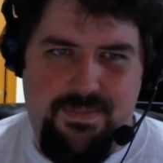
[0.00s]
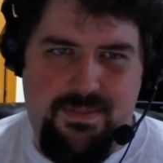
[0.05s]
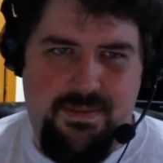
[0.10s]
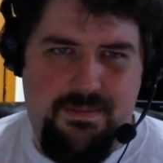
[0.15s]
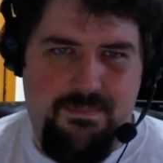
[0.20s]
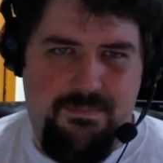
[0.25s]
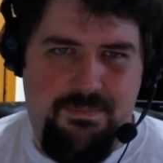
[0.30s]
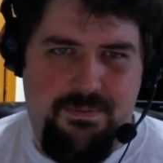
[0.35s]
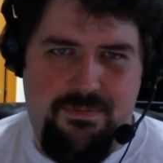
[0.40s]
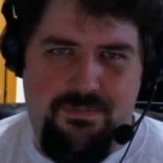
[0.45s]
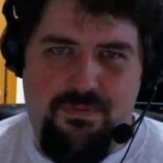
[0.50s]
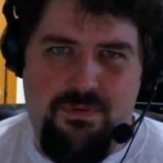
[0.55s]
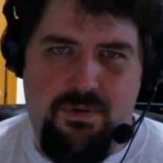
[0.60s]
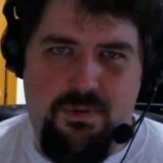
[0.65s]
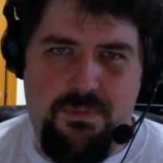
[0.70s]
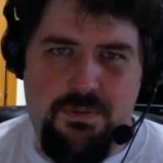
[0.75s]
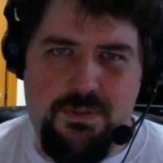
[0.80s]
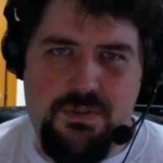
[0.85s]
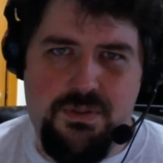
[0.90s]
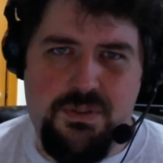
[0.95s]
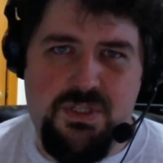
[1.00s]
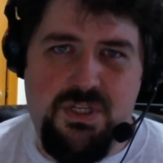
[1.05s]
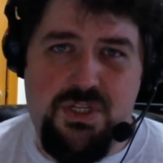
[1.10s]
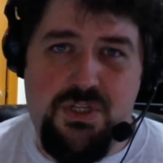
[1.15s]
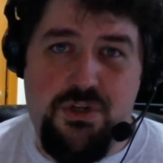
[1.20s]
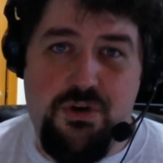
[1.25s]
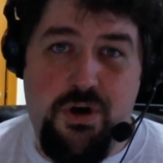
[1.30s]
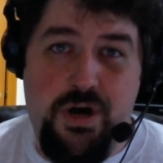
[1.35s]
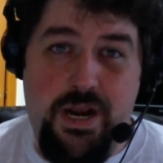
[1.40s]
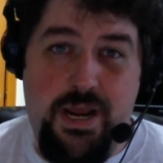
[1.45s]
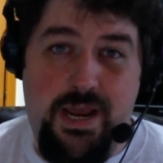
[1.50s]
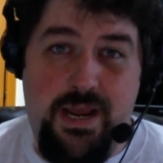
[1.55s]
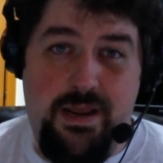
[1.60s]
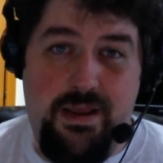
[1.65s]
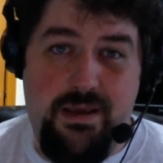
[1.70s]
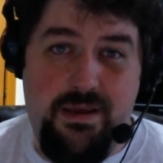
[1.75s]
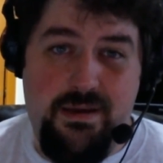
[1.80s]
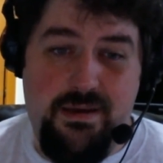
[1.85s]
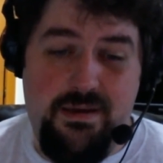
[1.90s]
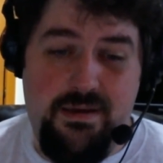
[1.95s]
performance is a drag
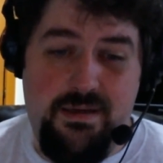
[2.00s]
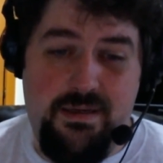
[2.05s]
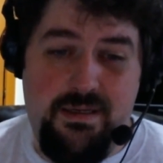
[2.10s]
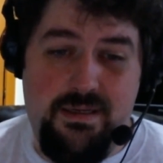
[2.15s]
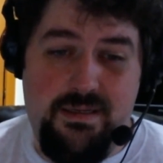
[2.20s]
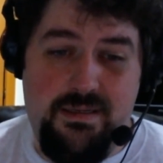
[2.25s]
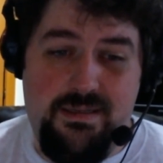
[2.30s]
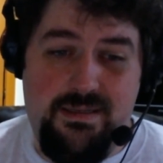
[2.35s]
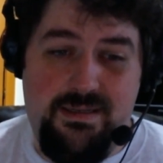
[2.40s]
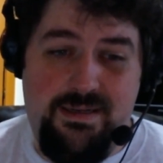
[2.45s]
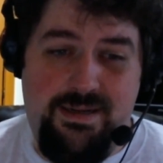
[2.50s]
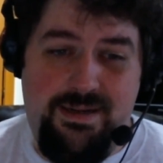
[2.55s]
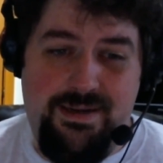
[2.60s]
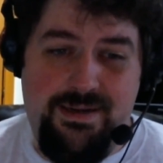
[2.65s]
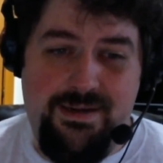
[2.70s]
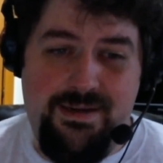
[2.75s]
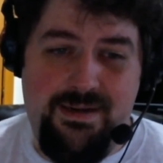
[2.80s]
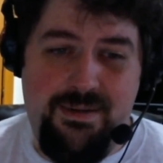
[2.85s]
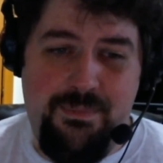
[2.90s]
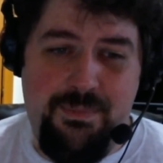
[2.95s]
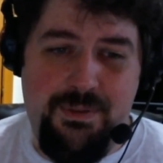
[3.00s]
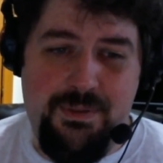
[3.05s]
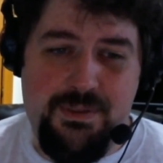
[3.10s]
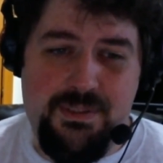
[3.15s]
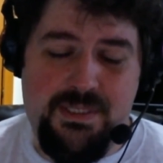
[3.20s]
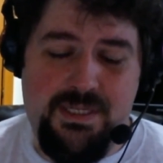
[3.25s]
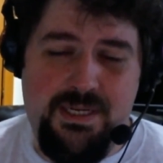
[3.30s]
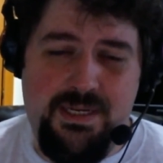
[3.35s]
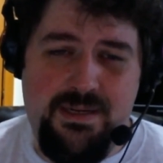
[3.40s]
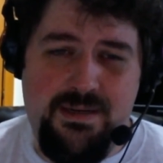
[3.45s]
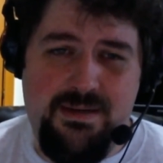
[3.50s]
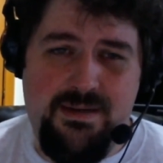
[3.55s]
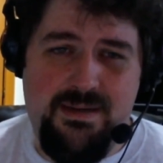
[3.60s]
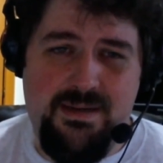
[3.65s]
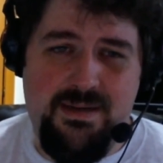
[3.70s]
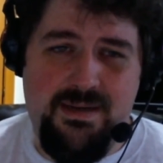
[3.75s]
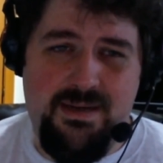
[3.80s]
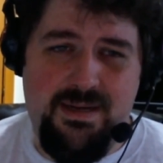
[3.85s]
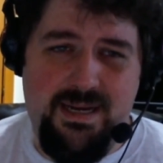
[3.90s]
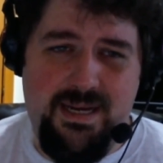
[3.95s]
on Windows 10.
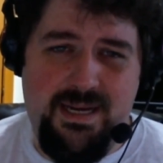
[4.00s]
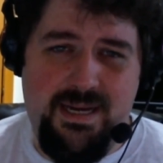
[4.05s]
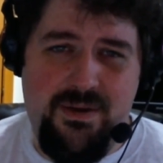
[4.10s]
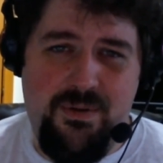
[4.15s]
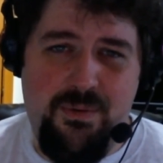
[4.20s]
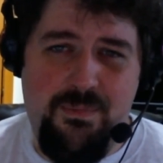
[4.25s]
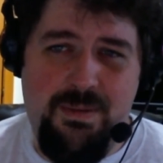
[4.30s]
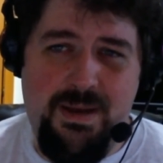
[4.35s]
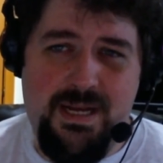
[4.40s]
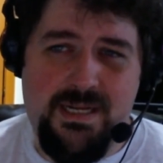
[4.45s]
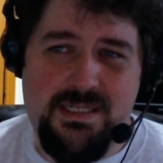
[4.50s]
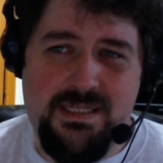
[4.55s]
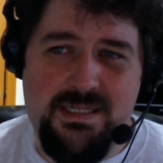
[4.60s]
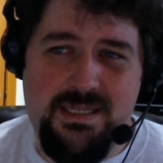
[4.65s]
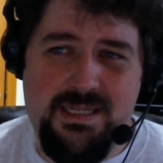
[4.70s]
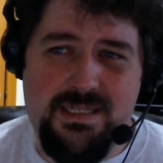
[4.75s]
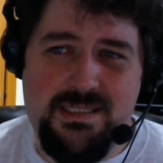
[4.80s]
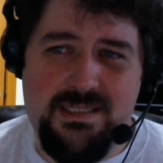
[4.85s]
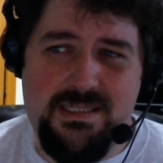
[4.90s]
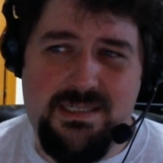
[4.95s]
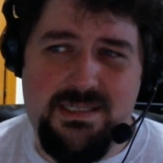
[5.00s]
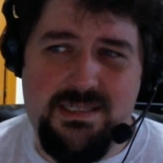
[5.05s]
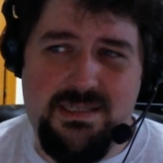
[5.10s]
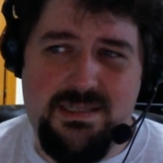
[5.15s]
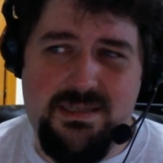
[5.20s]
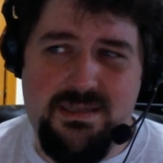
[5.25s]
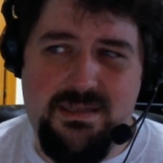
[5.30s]
I got to imagine that's just